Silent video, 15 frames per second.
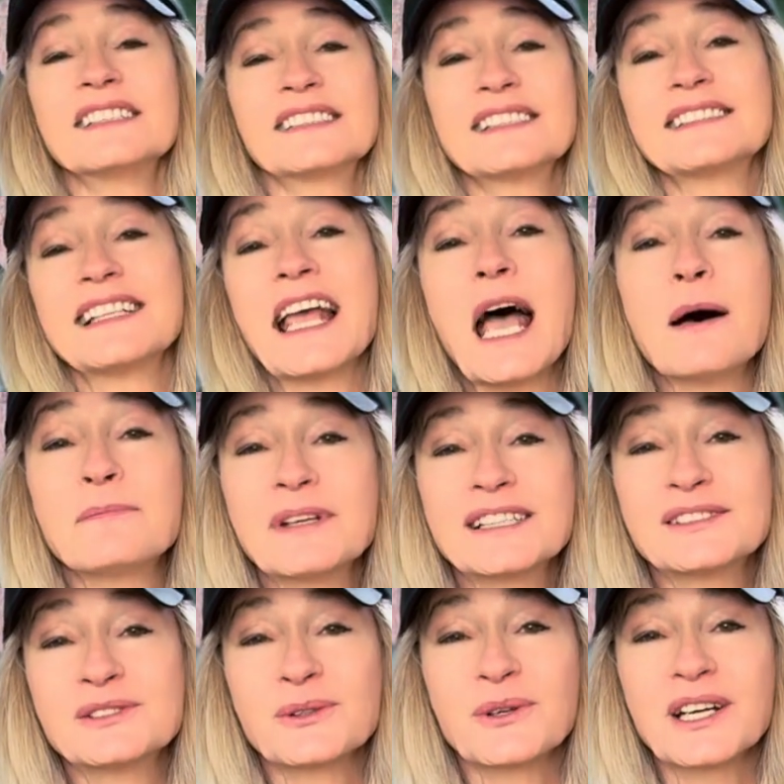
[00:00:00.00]
is the epic
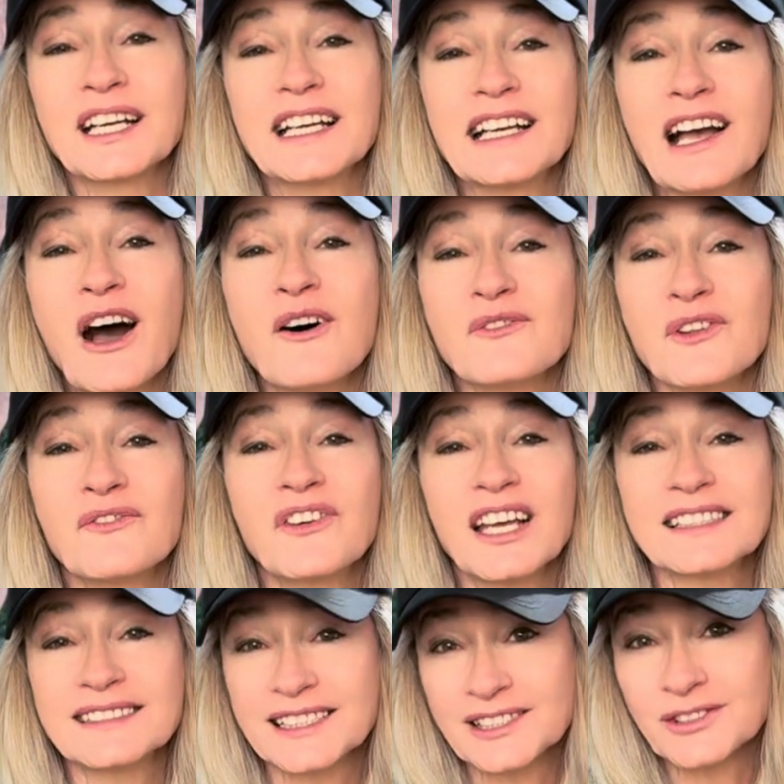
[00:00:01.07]
story of the
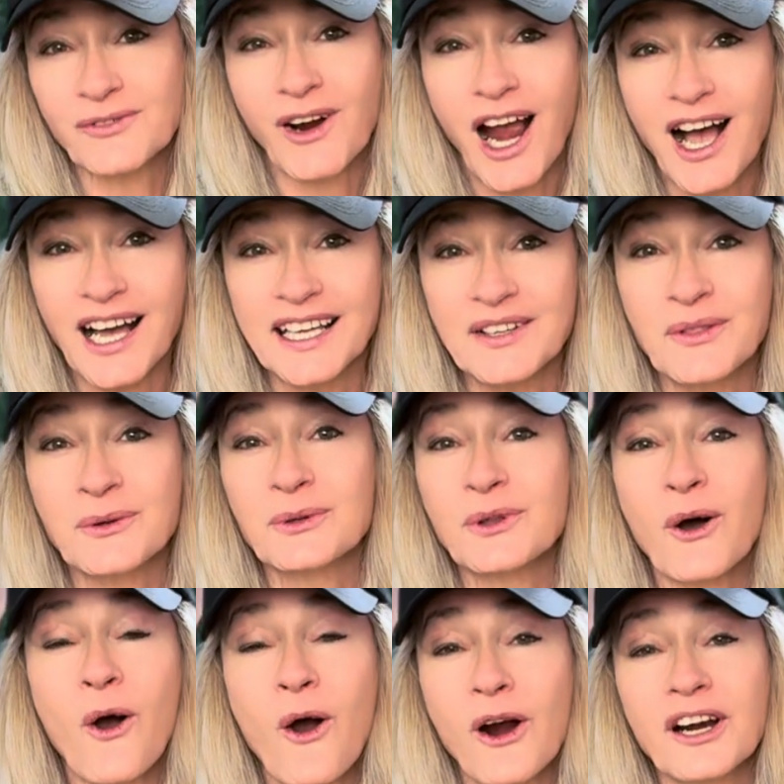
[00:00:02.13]
fastest ride through the
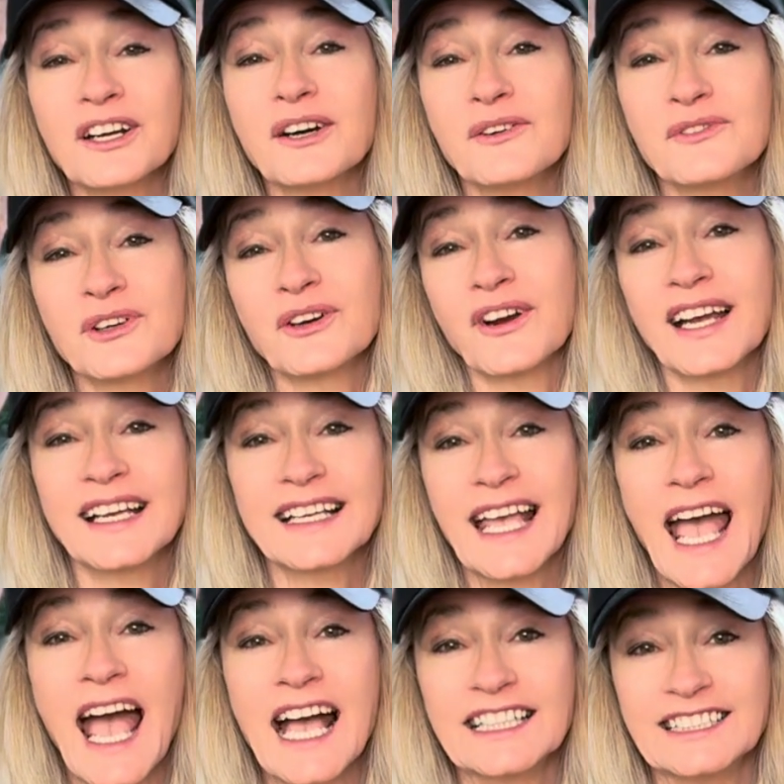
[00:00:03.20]
heart of the Grand
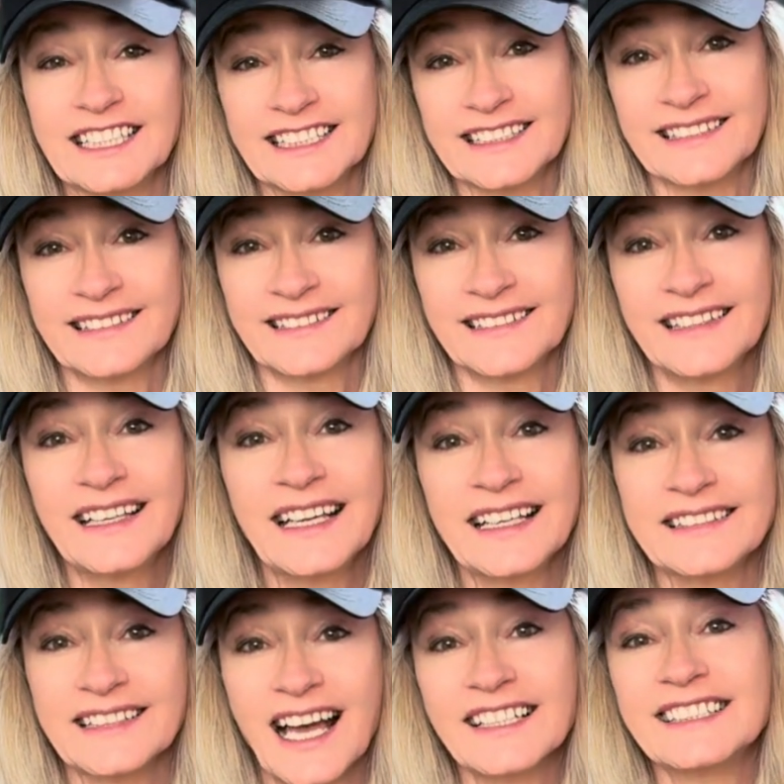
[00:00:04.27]
Canyon in
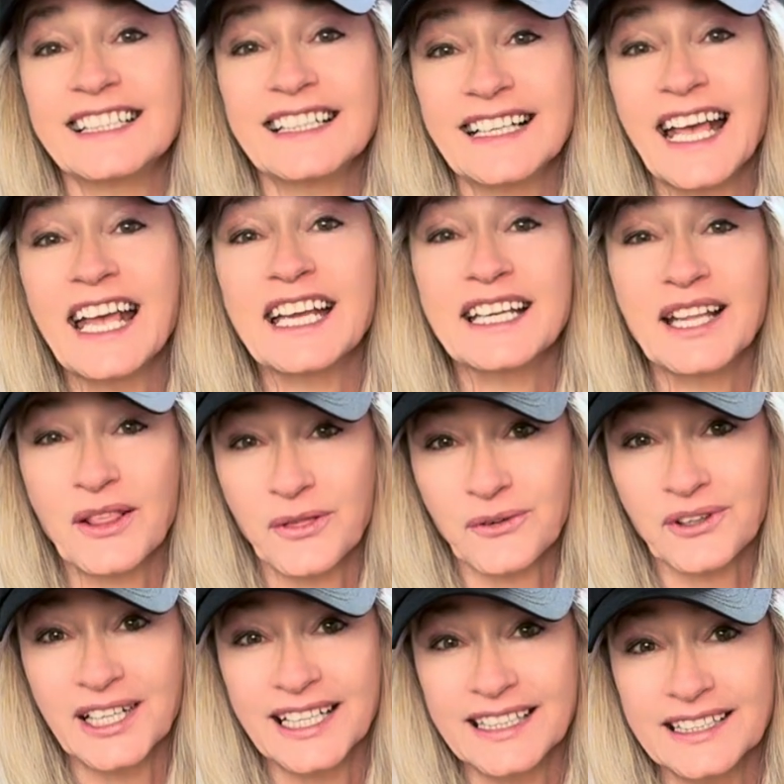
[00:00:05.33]

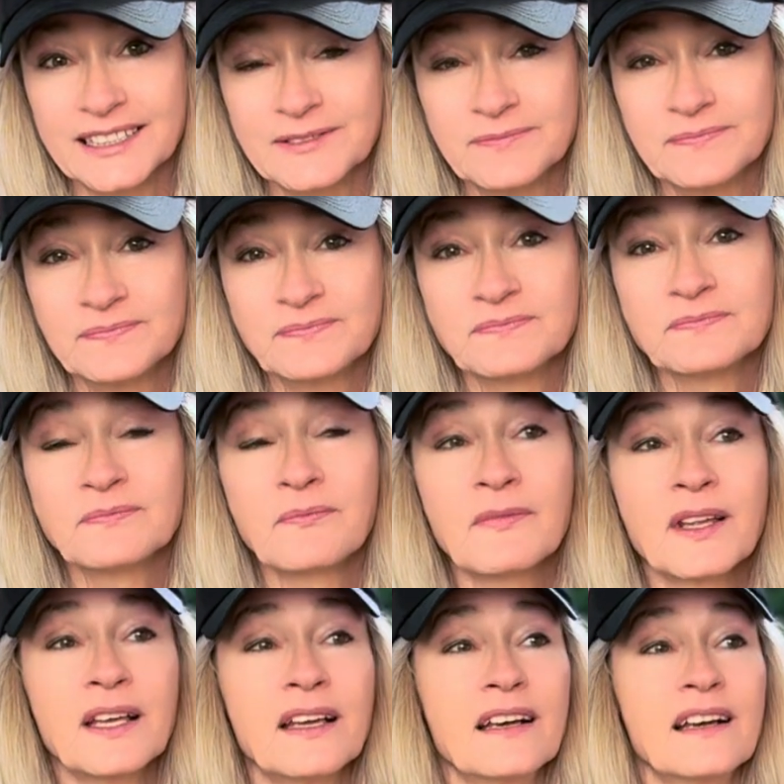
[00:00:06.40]
1983.
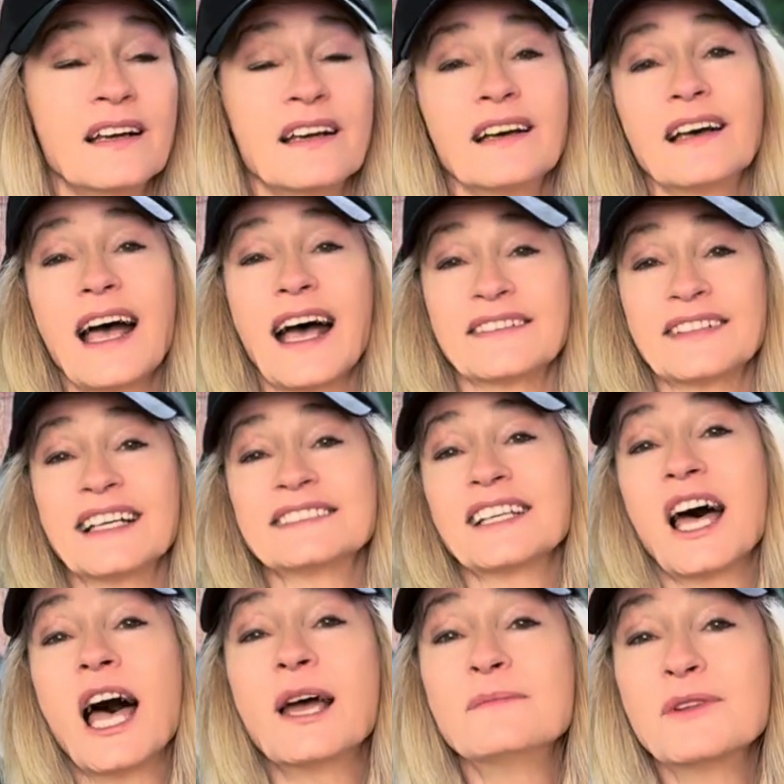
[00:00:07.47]
At that
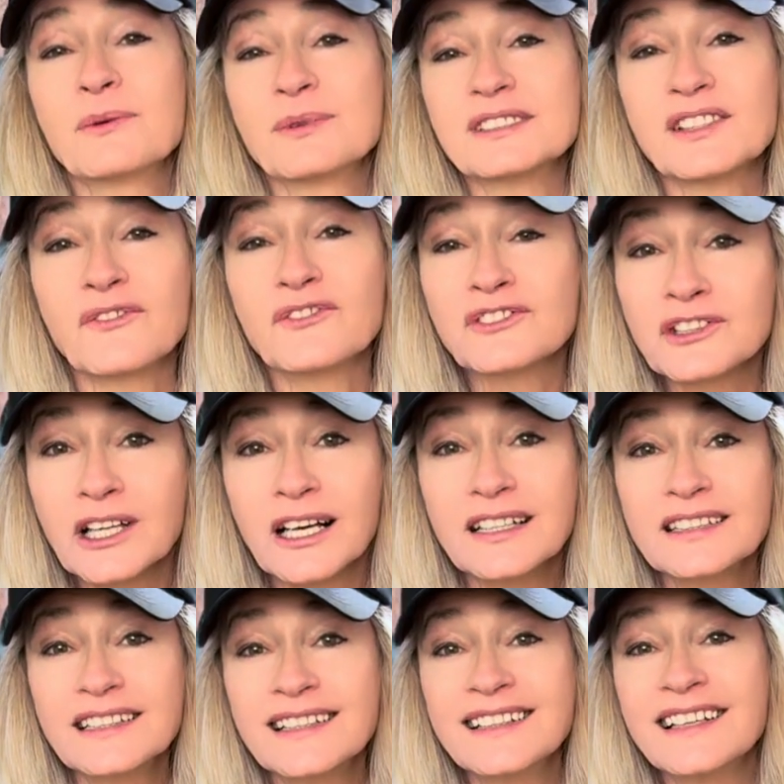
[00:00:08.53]
time, there was a
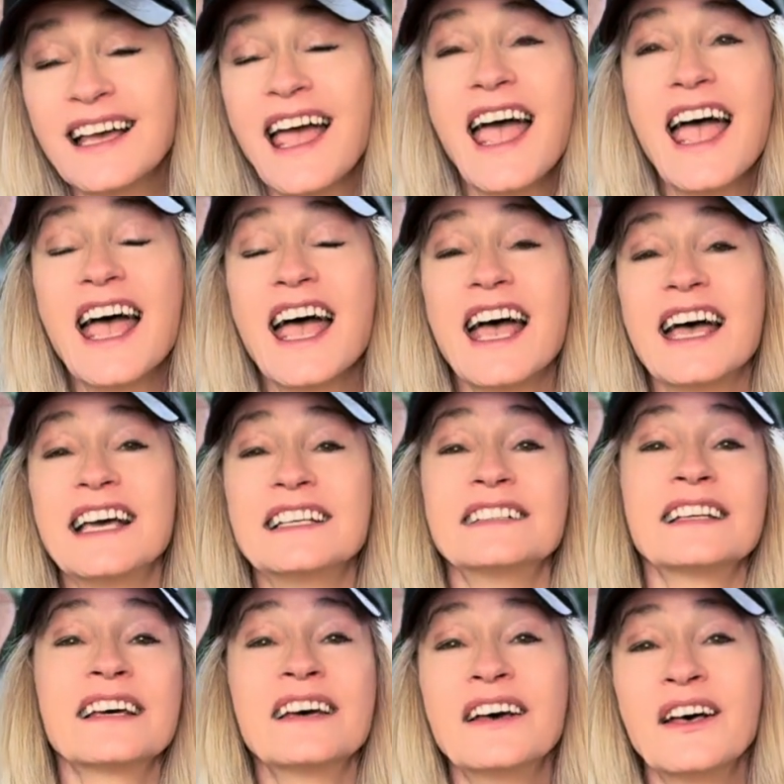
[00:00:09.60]
flood, and
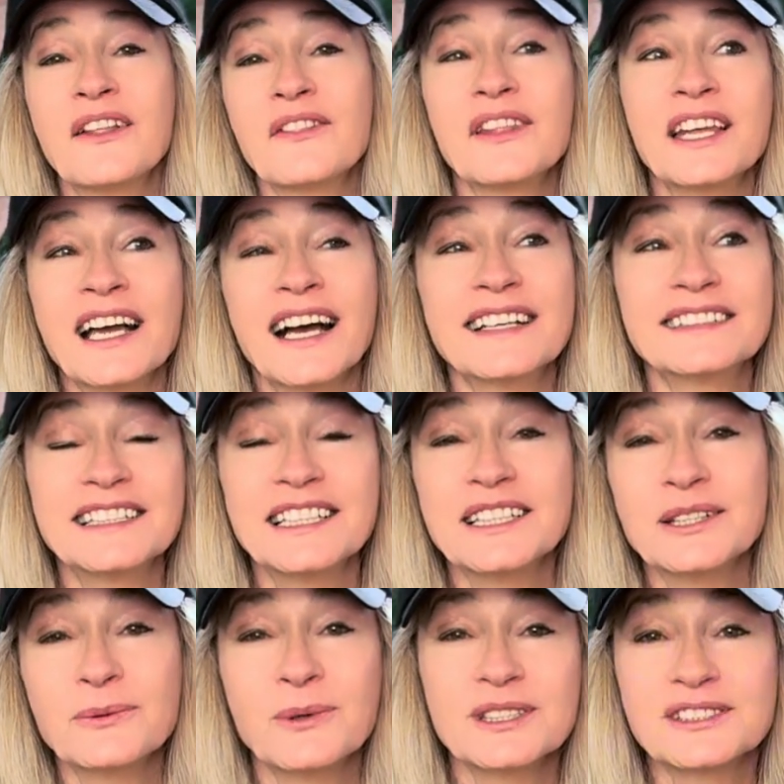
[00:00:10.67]
the idea
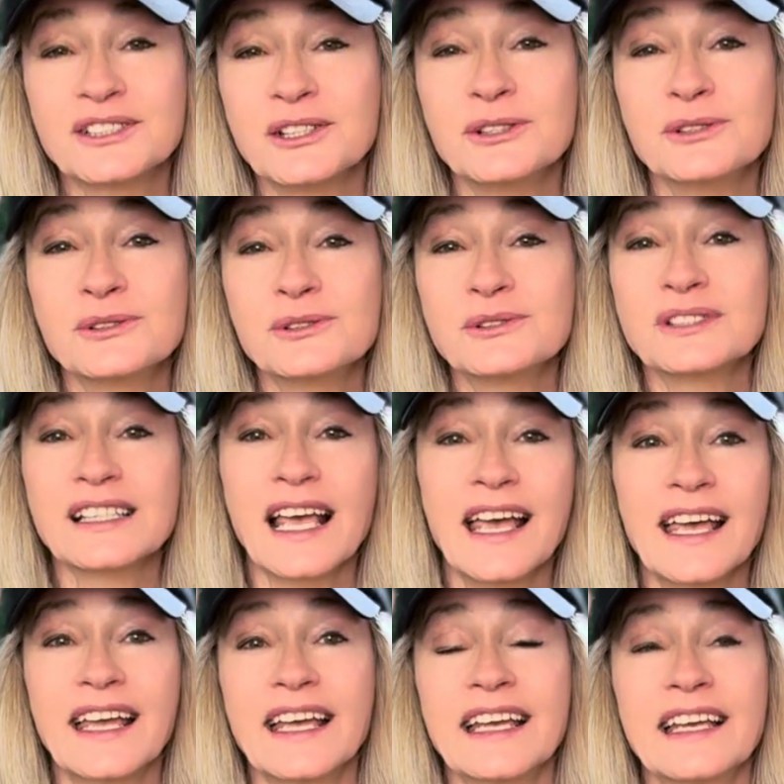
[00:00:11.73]
was to use
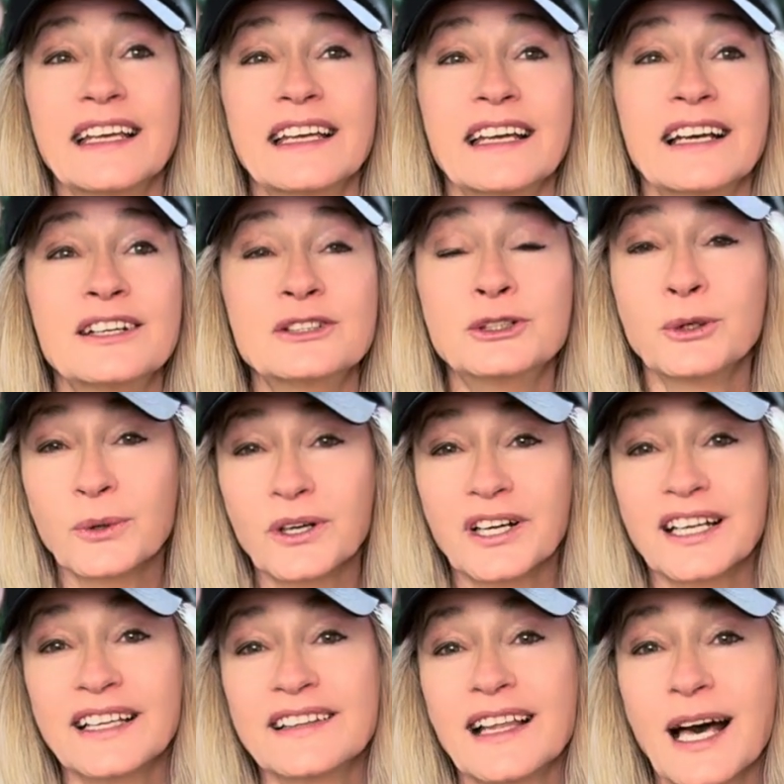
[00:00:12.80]
a
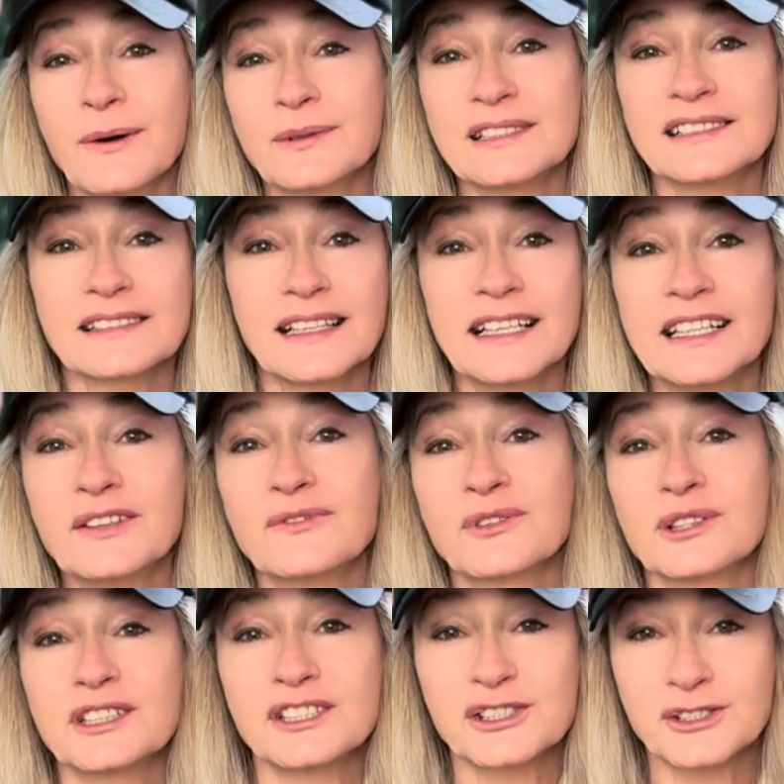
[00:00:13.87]
dory that was slated for
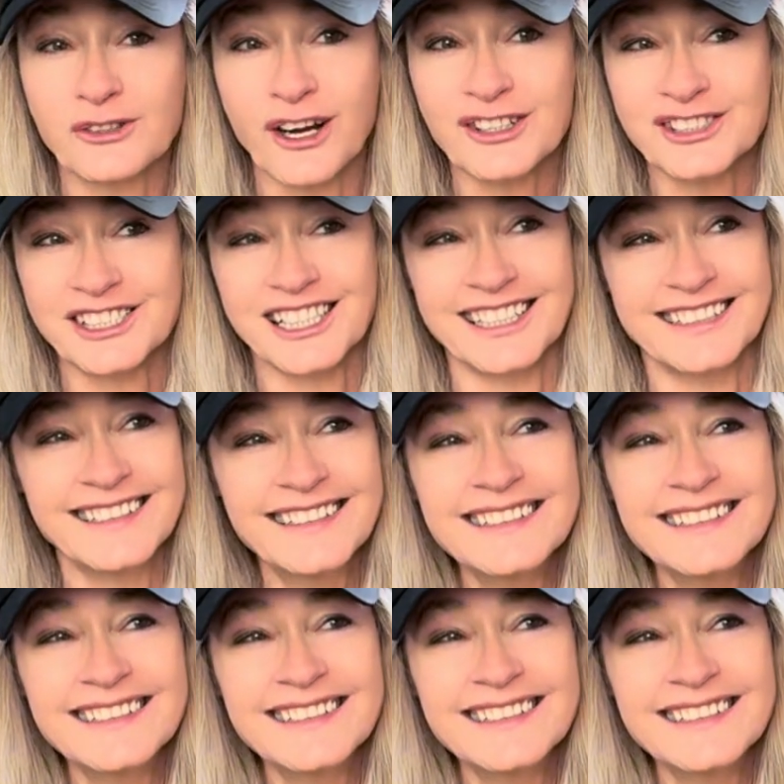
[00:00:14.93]
destruction